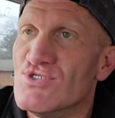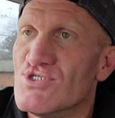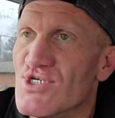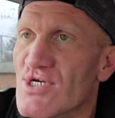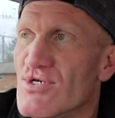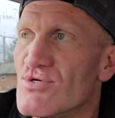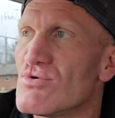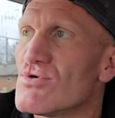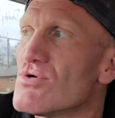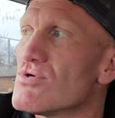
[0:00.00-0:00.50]

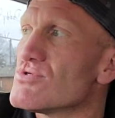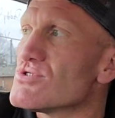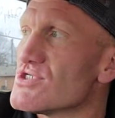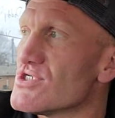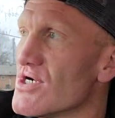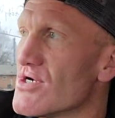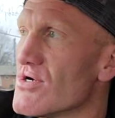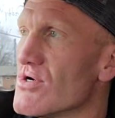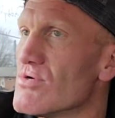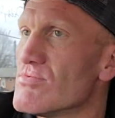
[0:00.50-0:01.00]
General
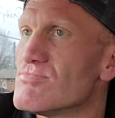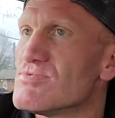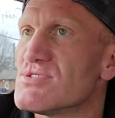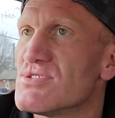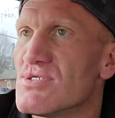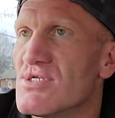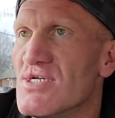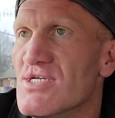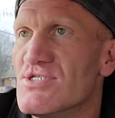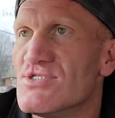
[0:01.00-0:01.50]

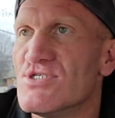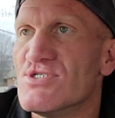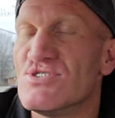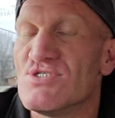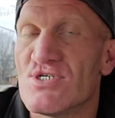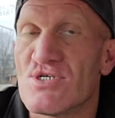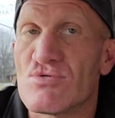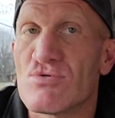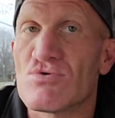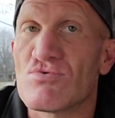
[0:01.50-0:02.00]
terms lead to
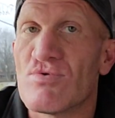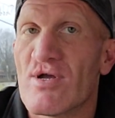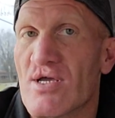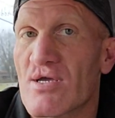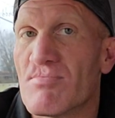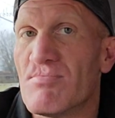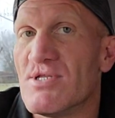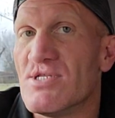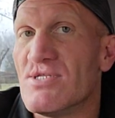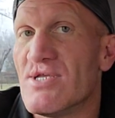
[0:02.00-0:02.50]
general
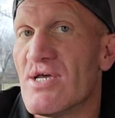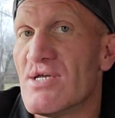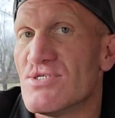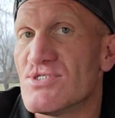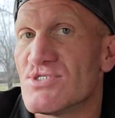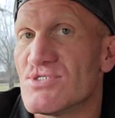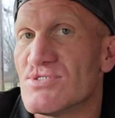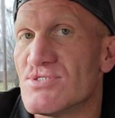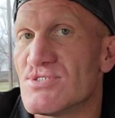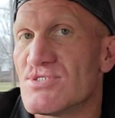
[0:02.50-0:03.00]

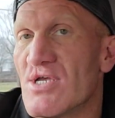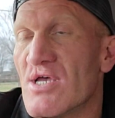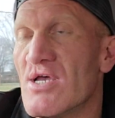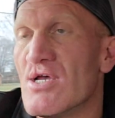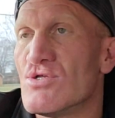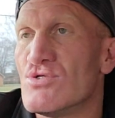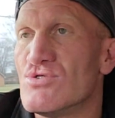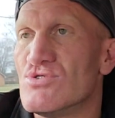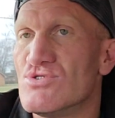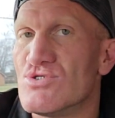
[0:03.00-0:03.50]
recommendations,
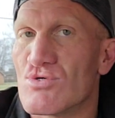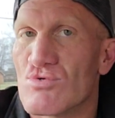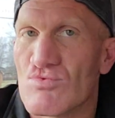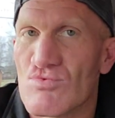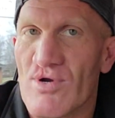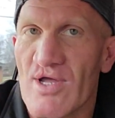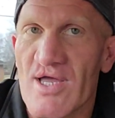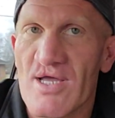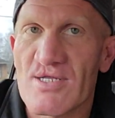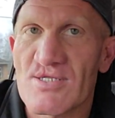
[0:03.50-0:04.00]

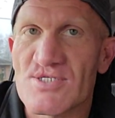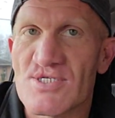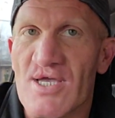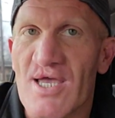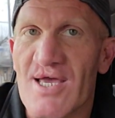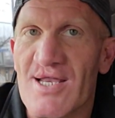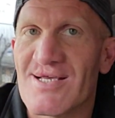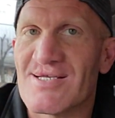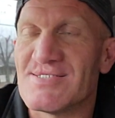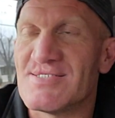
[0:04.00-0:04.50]
direct
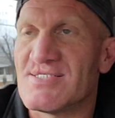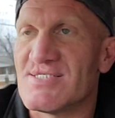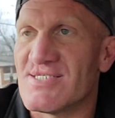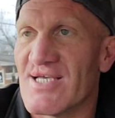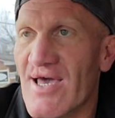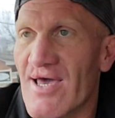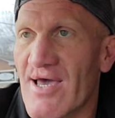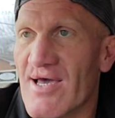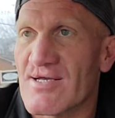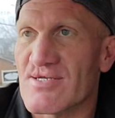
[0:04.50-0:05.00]
and
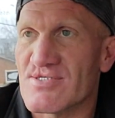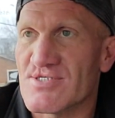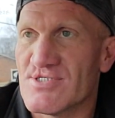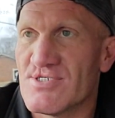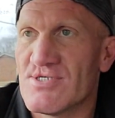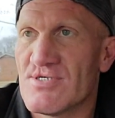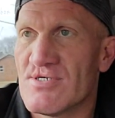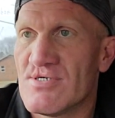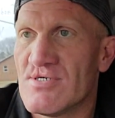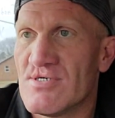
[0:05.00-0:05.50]

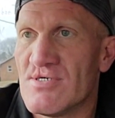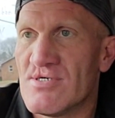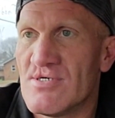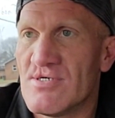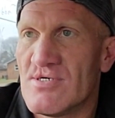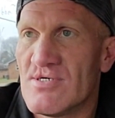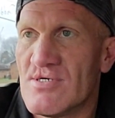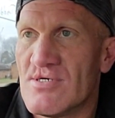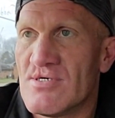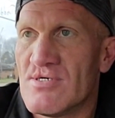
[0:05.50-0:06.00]
exact.
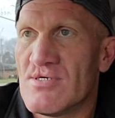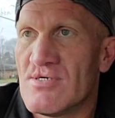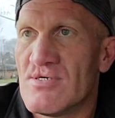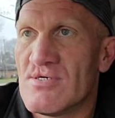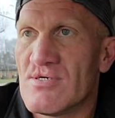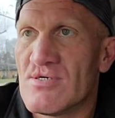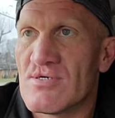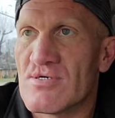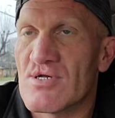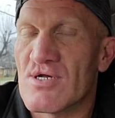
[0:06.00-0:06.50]

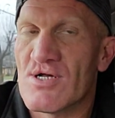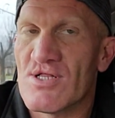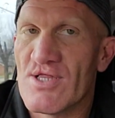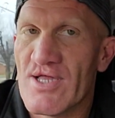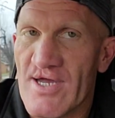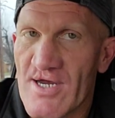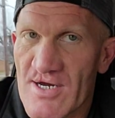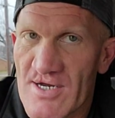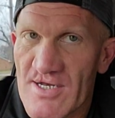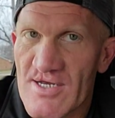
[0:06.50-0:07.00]

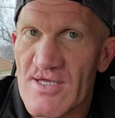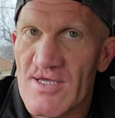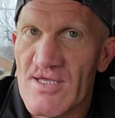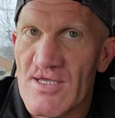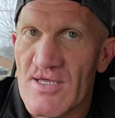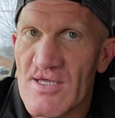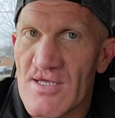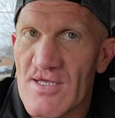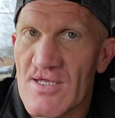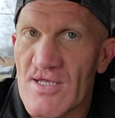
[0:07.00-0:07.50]

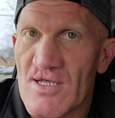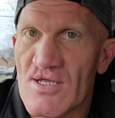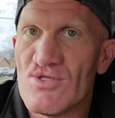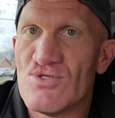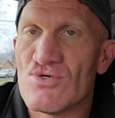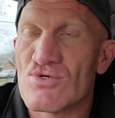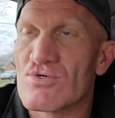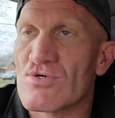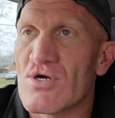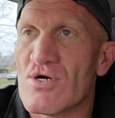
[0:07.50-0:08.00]
Clarity
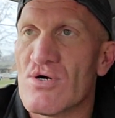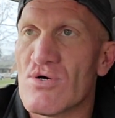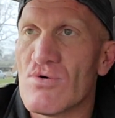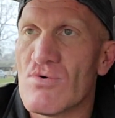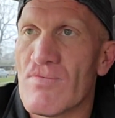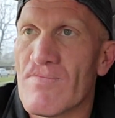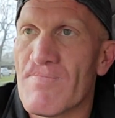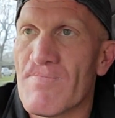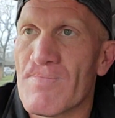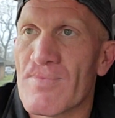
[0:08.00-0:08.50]
in your
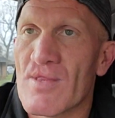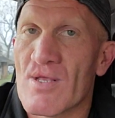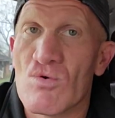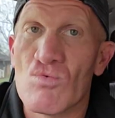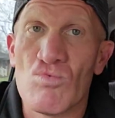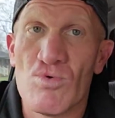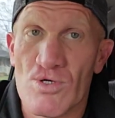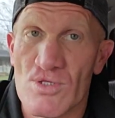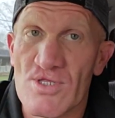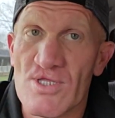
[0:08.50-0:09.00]
goal
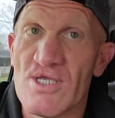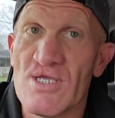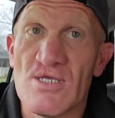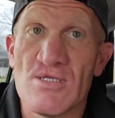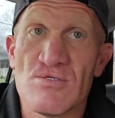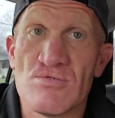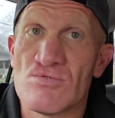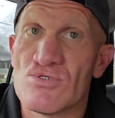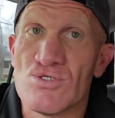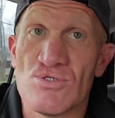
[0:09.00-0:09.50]
will
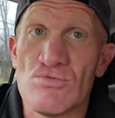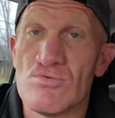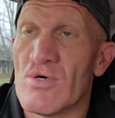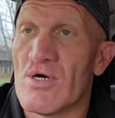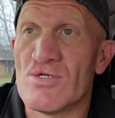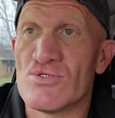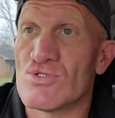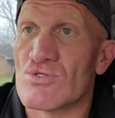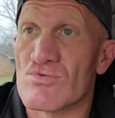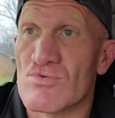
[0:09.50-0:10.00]
lead to
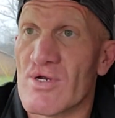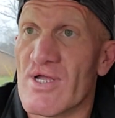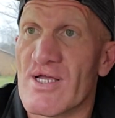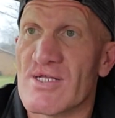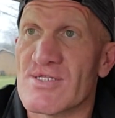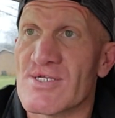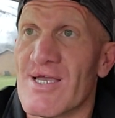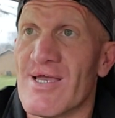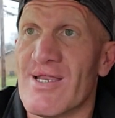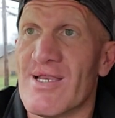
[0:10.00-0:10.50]
a
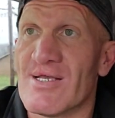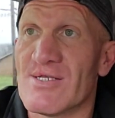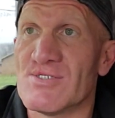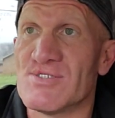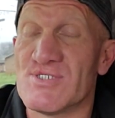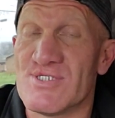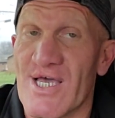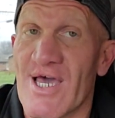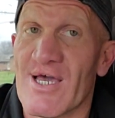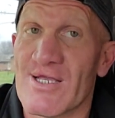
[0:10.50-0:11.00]
direct and
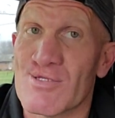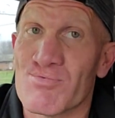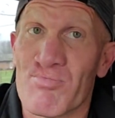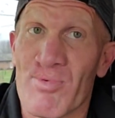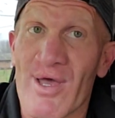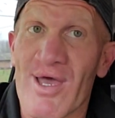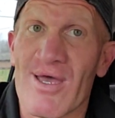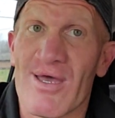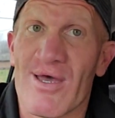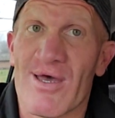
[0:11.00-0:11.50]

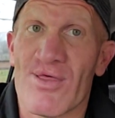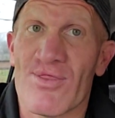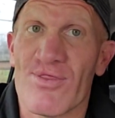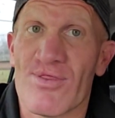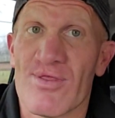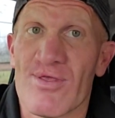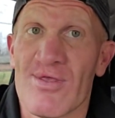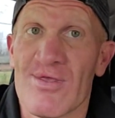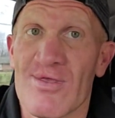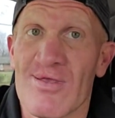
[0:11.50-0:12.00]
exact path
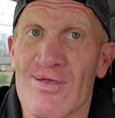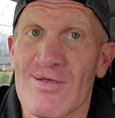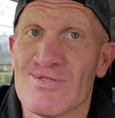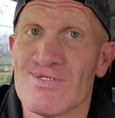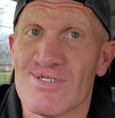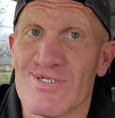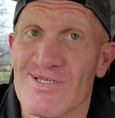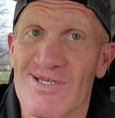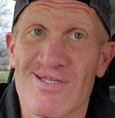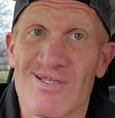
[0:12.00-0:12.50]

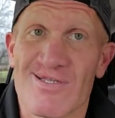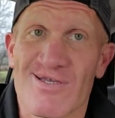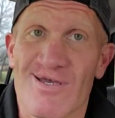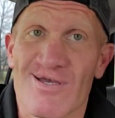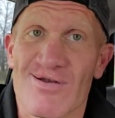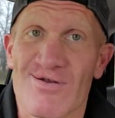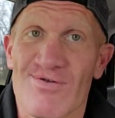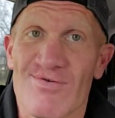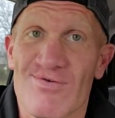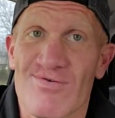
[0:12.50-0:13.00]
to get
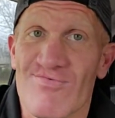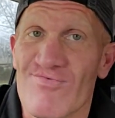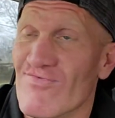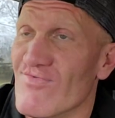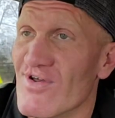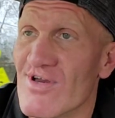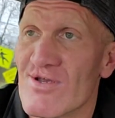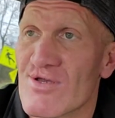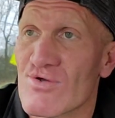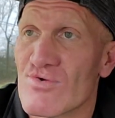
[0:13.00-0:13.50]
there
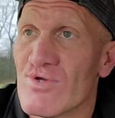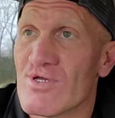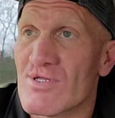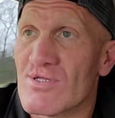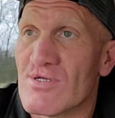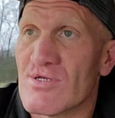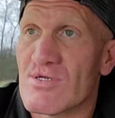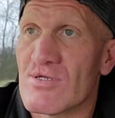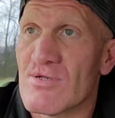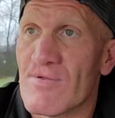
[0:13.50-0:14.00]
very
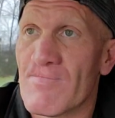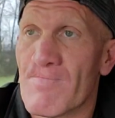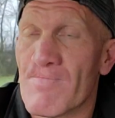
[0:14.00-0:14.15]
quickly.